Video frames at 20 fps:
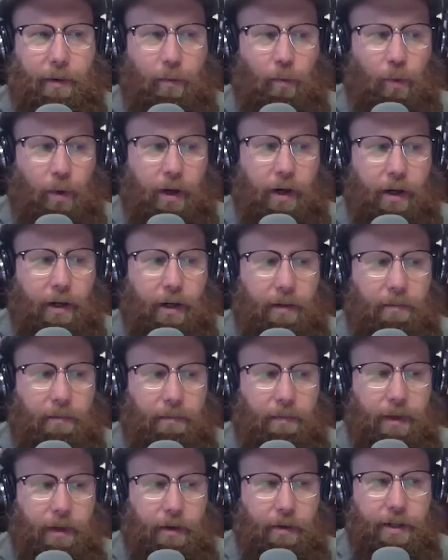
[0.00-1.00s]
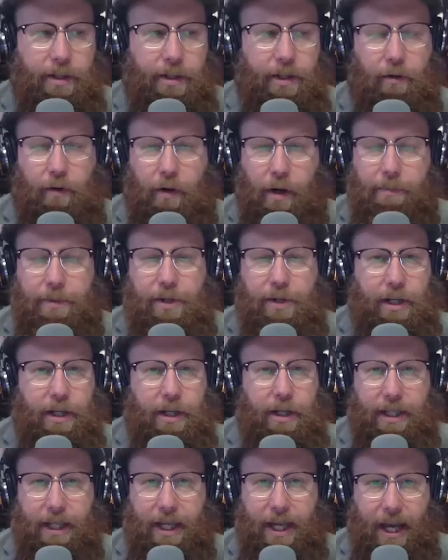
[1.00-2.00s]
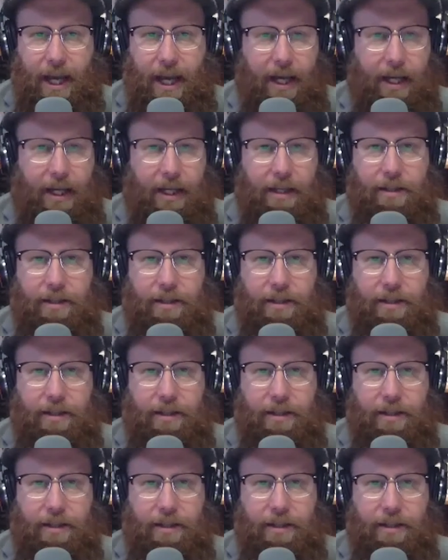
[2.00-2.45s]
where there is corruption and decay